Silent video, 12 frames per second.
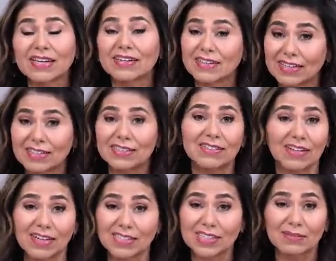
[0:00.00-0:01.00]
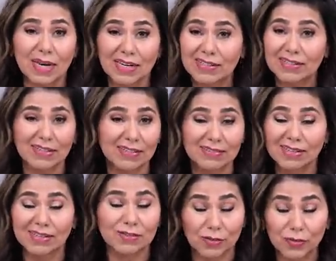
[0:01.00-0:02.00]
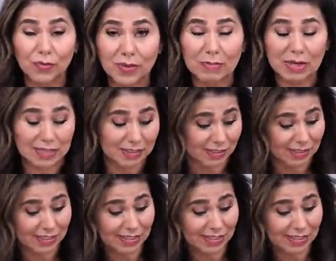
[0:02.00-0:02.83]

and I kid you not, she made it in under 3 minutes.